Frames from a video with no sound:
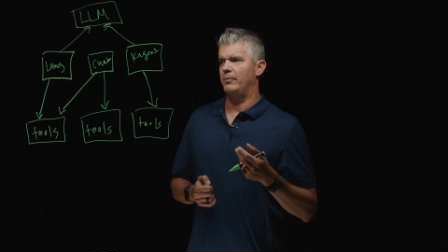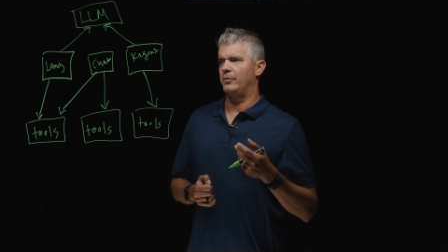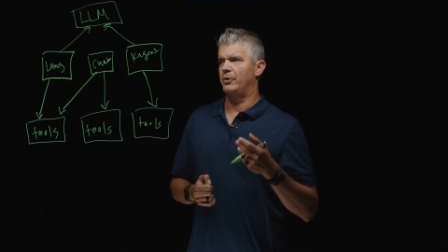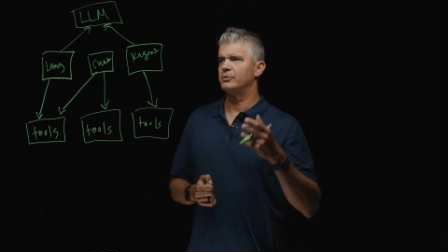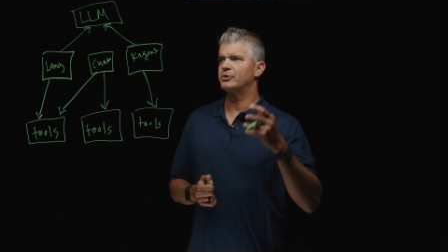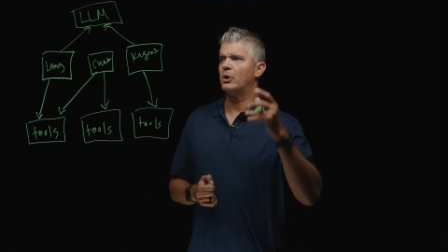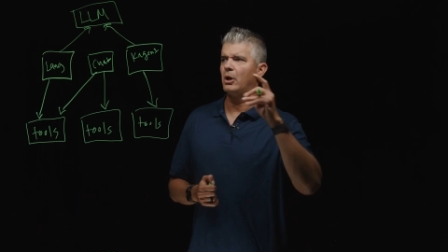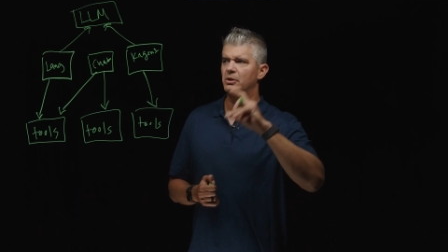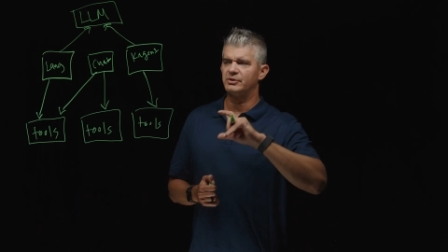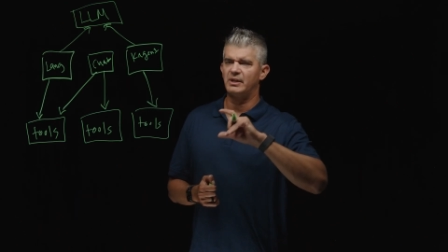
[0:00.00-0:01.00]
Those
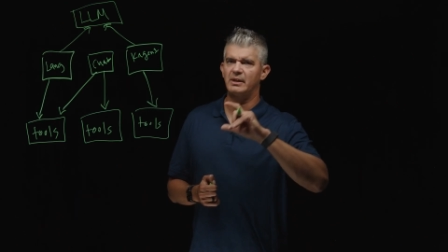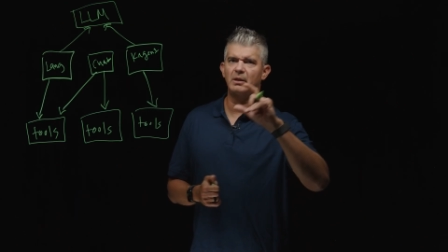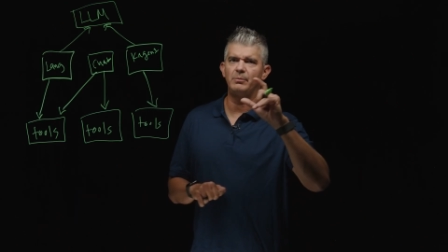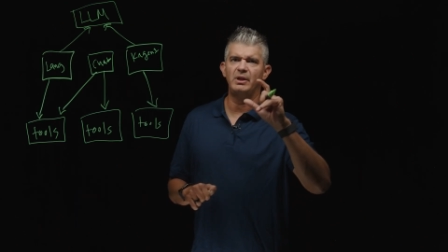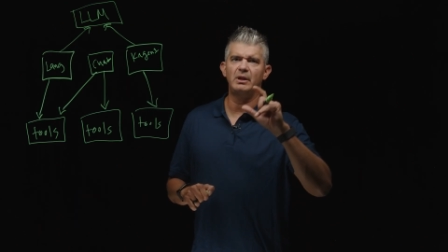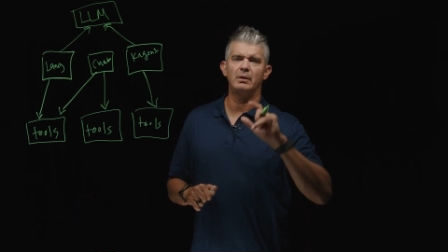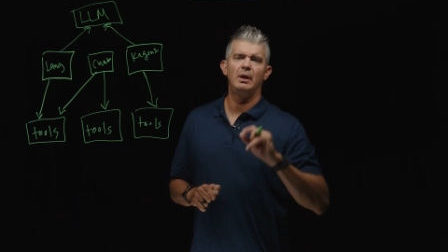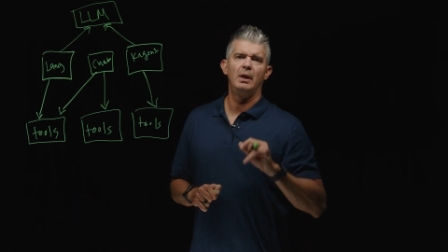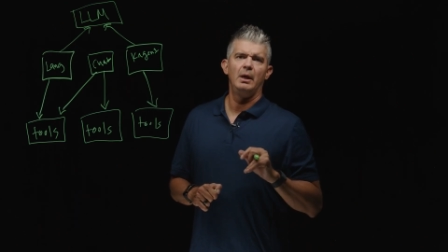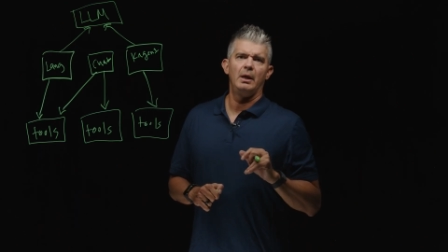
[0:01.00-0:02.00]
calls end up being
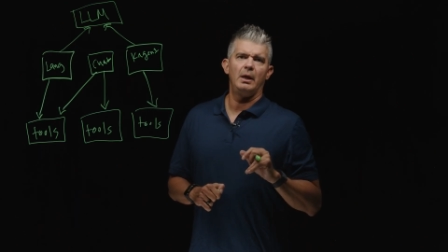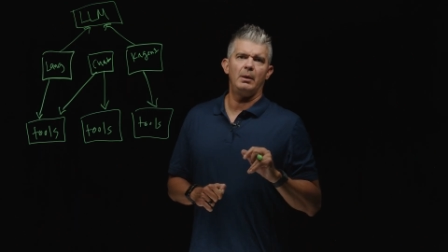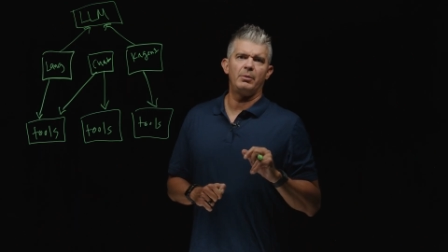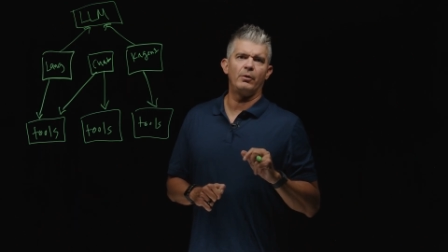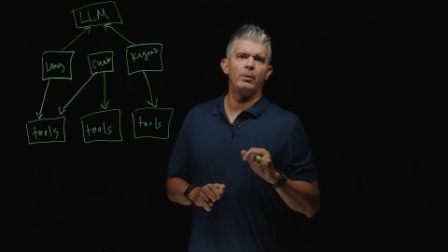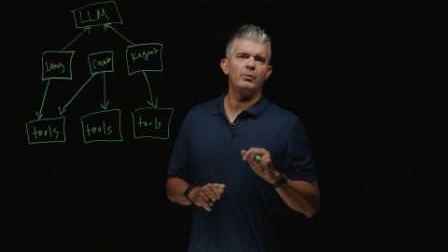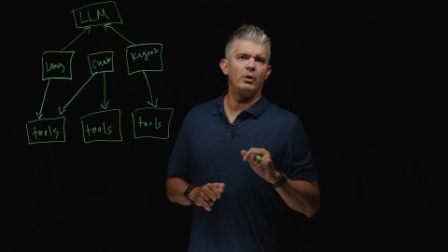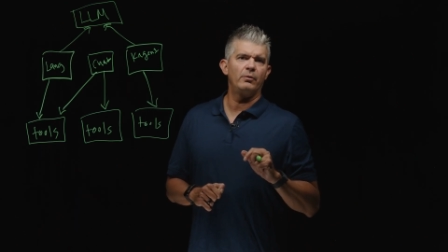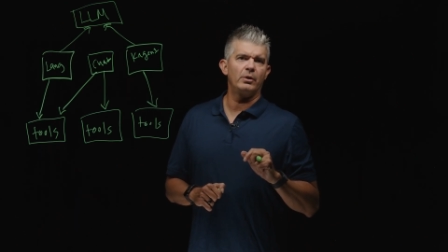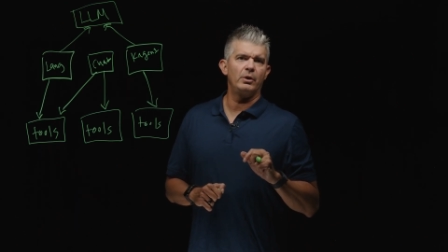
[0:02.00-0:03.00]
performed
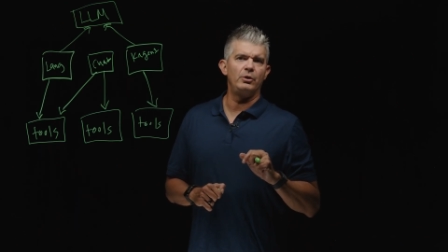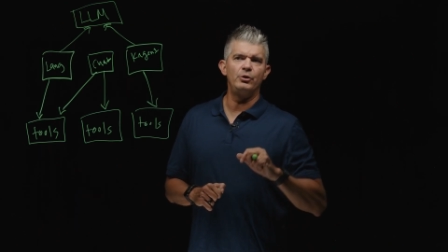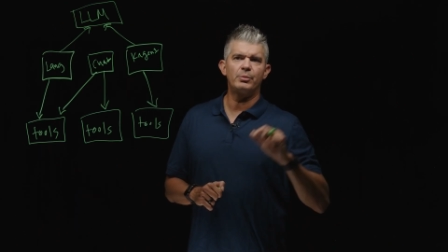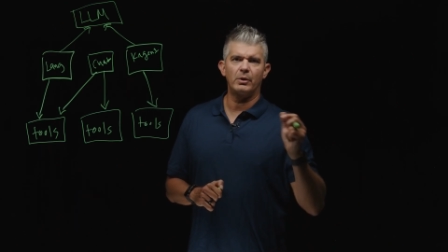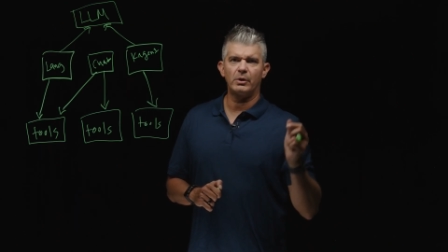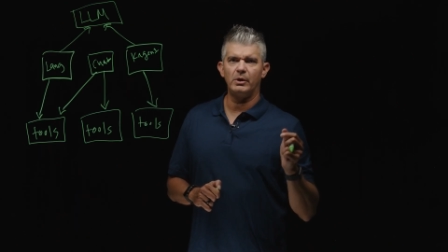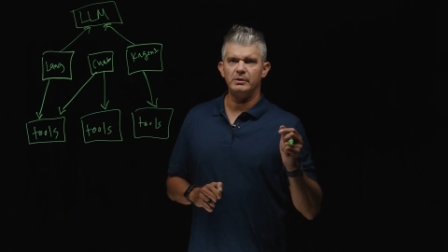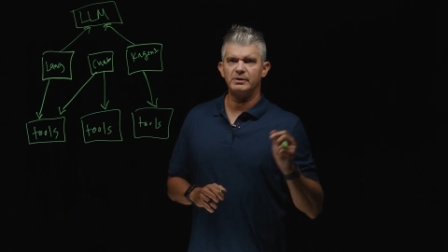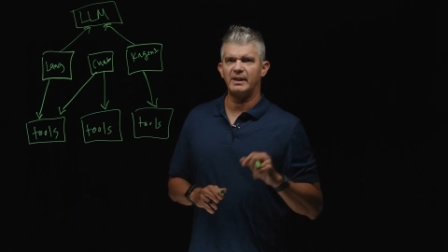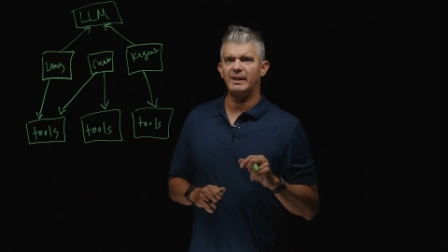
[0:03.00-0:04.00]
over new
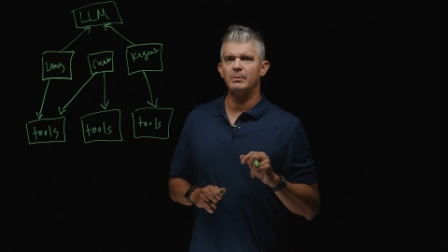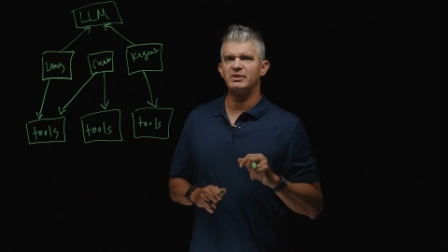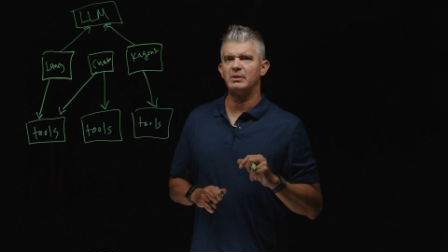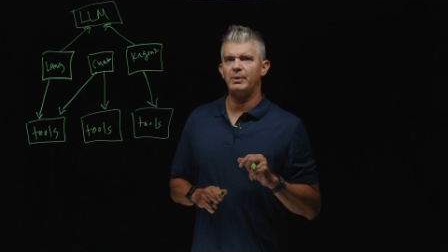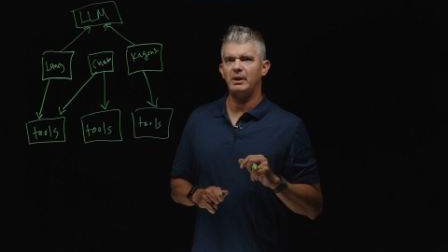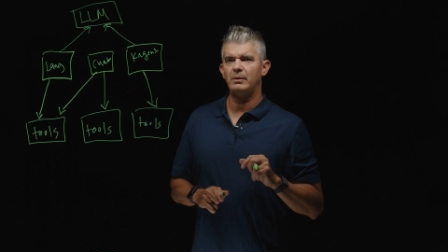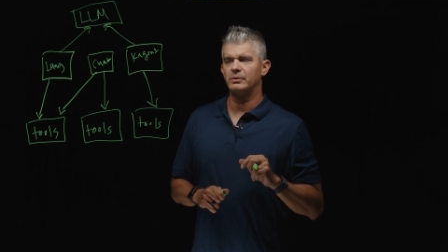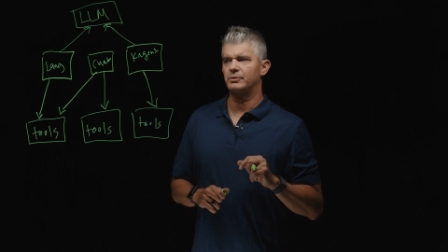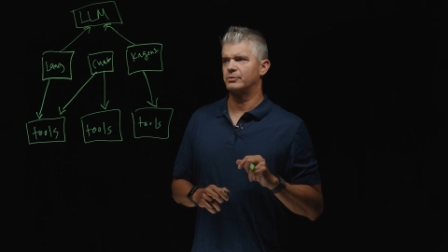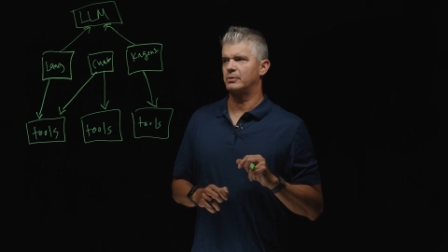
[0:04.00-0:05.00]
protocols like MCP,
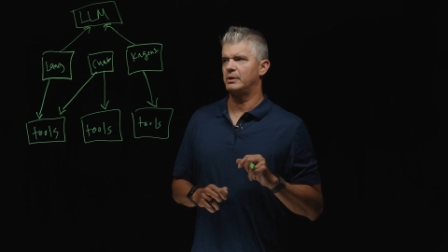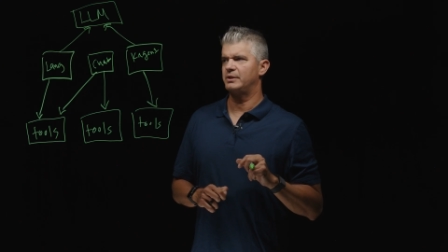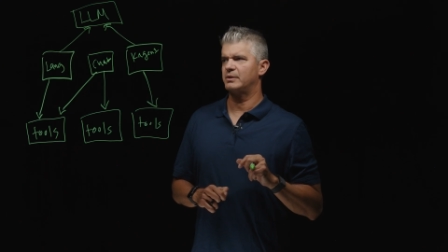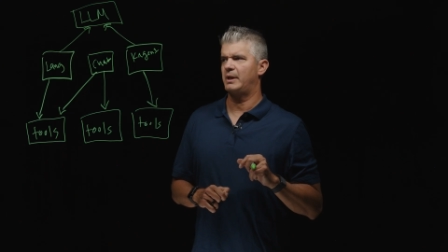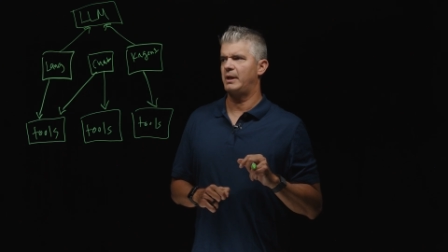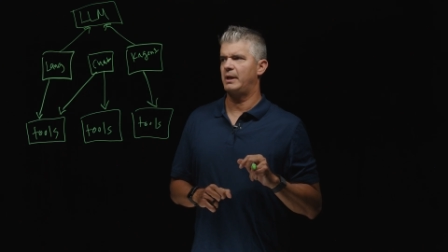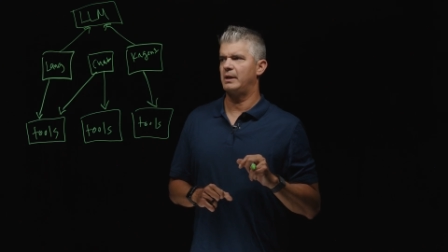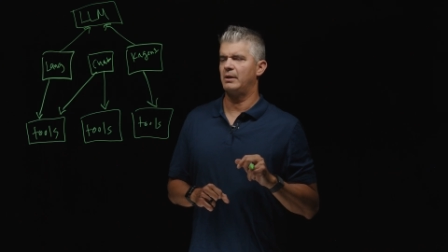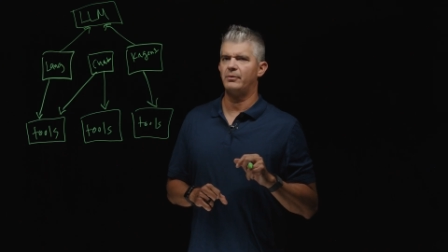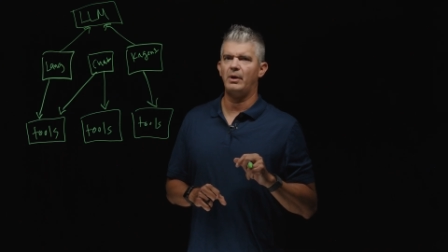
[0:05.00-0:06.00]
which was released
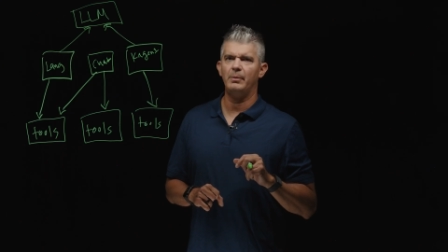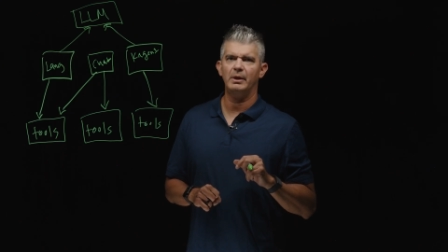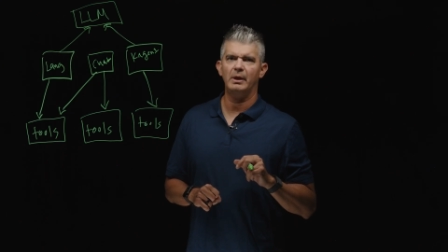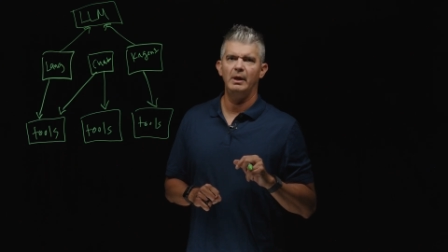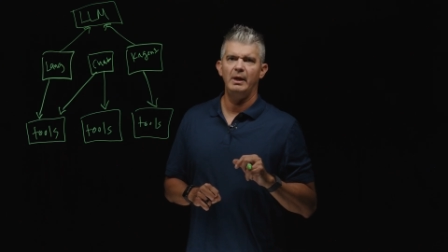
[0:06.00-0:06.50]
by Anthropic,